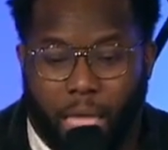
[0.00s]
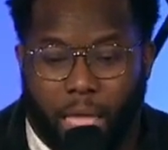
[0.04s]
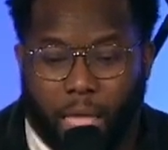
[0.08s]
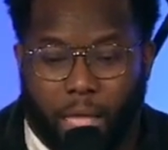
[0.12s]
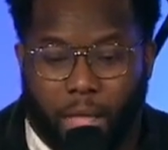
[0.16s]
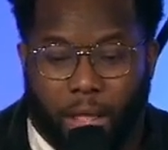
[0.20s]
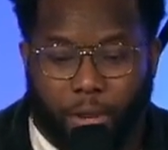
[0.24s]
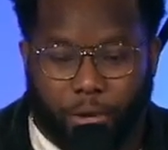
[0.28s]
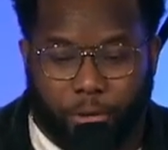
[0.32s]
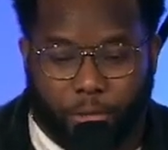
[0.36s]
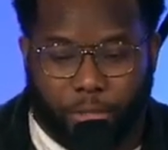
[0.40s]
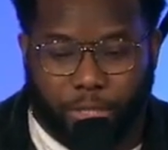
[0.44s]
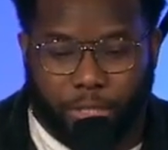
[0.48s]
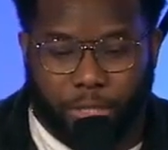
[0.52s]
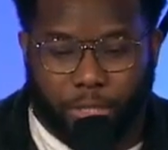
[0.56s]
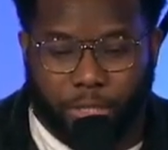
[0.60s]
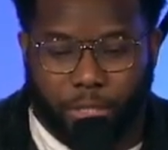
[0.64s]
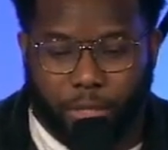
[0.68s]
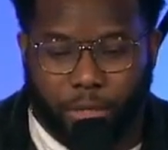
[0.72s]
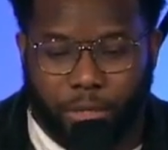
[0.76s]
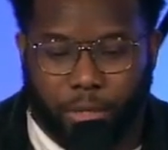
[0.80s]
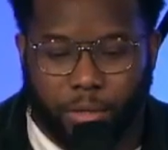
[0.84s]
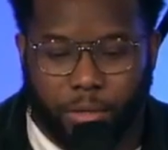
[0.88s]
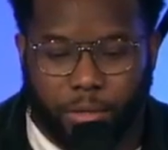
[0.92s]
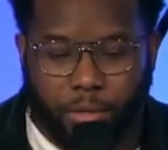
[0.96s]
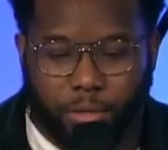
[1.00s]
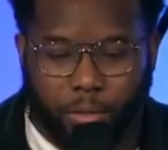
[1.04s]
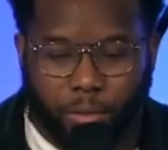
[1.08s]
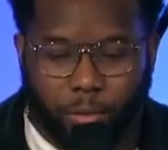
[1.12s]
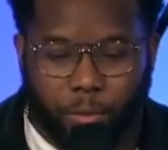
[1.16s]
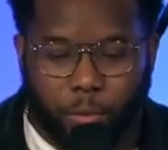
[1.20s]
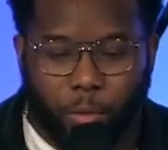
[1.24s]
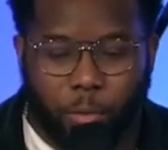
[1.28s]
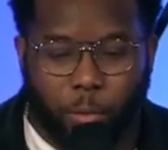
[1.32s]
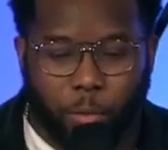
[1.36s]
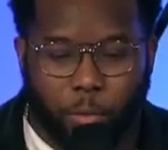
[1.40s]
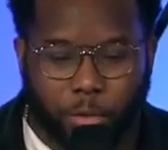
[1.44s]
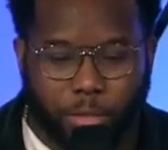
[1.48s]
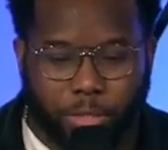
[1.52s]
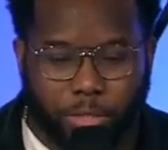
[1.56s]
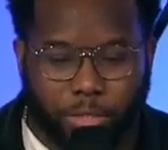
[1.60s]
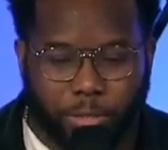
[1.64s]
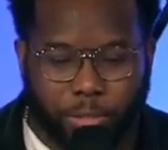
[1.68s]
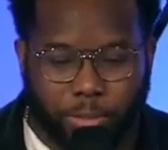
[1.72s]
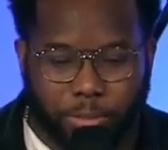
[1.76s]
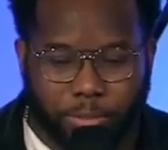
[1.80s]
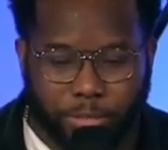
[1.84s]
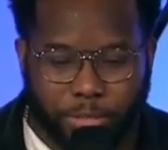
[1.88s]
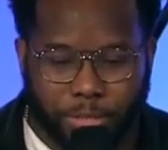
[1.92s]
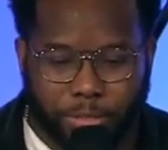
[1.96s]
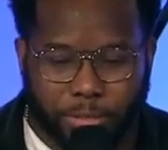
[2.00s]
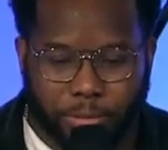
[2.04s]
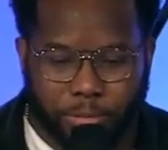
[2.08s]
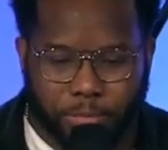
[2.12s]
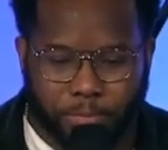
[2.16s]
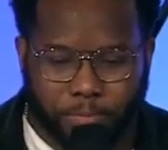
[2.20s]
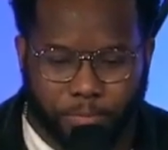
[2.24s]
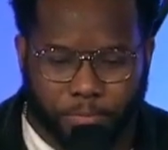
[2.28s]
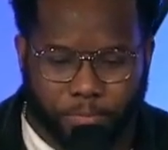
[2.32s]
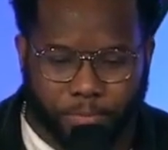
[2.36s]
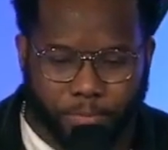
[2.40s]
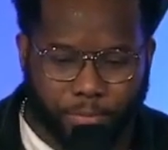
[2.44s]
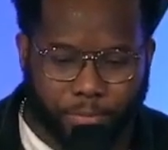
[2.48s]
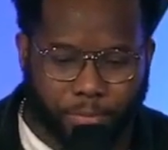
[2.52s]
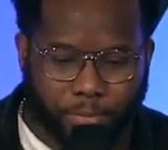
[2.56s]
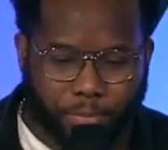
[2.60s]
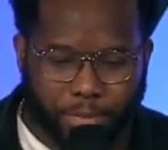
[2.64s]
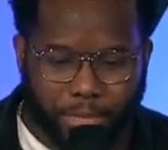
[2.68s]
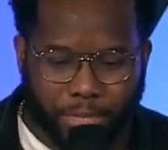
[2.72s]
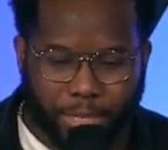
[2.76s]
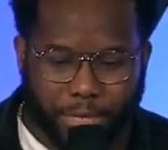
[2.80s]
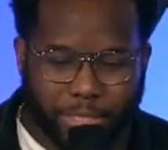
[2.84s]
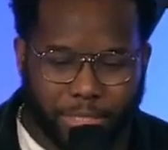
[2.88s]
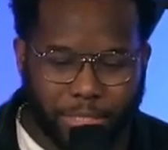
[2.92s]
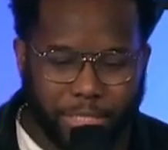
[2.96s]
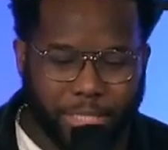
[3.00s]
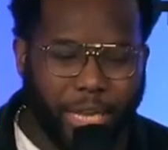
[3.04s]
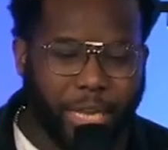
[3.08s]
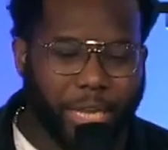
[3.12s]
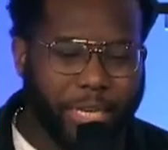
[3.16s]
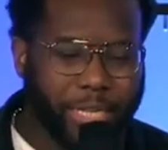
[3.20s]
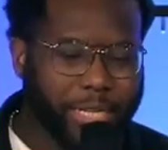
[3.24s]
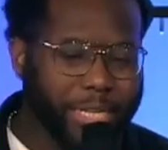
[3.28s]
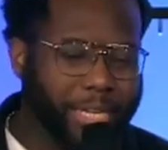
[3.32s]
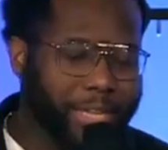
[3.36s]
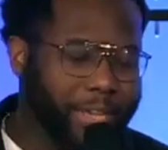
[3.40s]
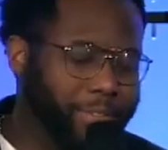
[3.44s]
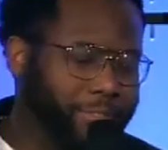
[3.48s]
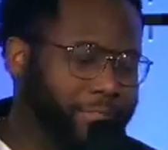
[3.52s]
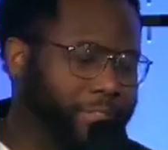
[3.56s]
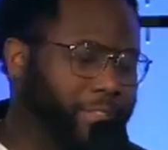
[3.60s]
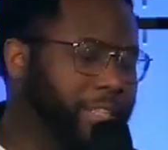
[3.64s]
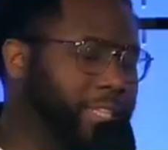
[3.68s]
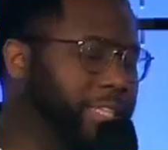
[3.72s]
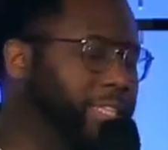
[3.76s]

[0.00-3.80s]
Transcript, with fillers: And there's a one more scripture in John 11.